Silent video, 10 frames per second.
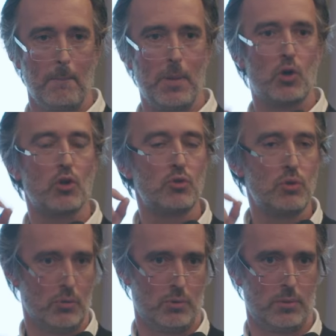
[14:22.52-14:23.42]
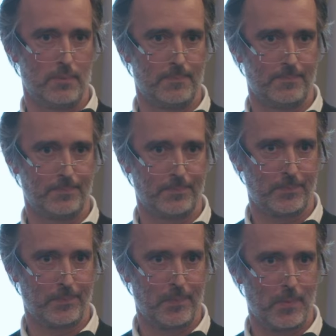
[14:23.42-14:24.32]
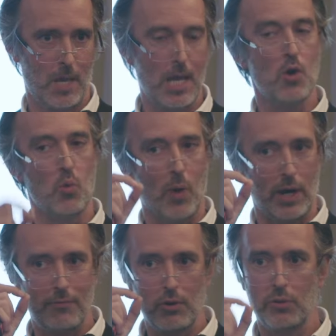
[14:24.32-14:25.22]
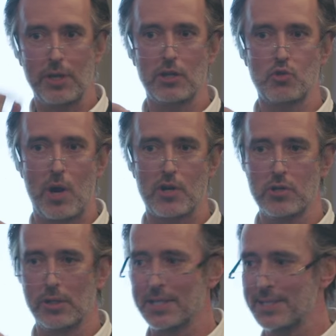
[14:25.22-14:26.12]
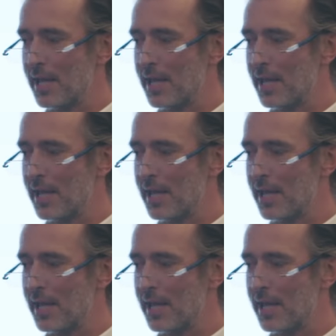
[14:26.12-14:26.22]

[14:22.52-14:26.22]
Because you don't. Whatever you think is rational is